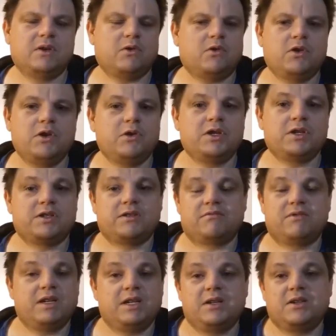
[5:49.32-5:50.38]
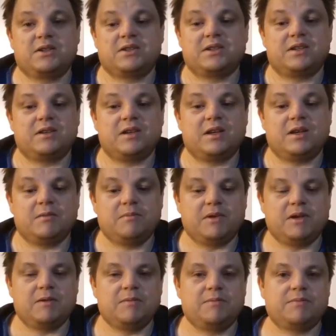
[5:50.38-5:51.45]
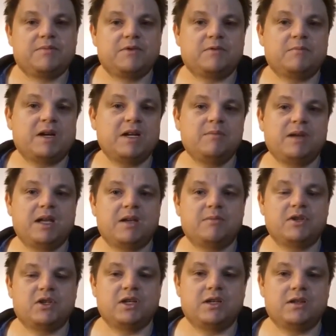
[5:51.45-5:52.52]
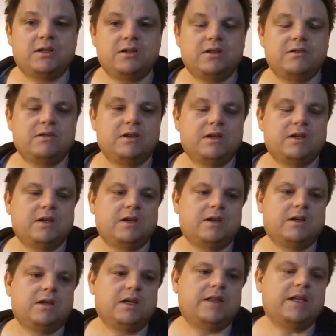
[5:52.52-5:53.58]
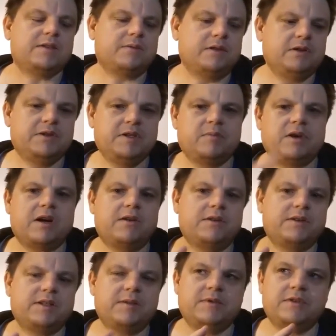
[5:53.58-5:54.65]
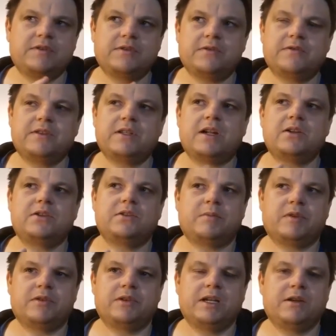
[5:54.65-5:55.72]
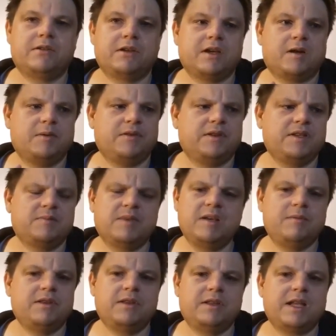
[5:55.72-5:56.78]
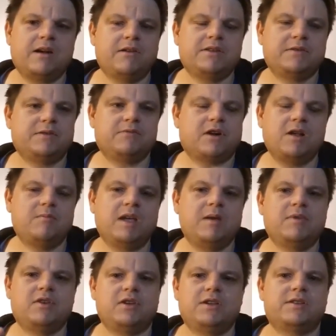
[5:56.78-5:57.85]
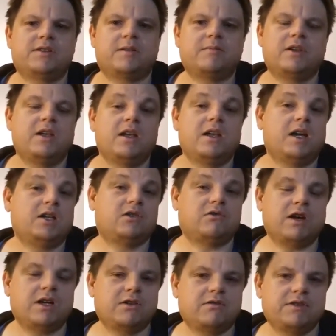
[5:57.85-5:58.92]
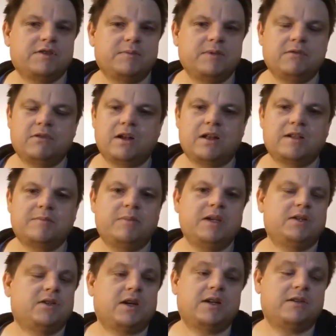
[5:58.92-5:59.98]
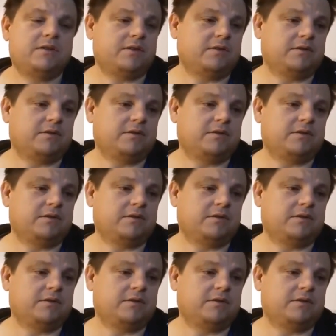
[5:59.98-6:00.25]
or you're just really just a sort of money making machine, aren't you? And that's what Lucy Brown seemed to sort of touched upon. Now, a couple of things. Maybe the narrative's right. Maybe she is a treacherous middle class bitch. I don't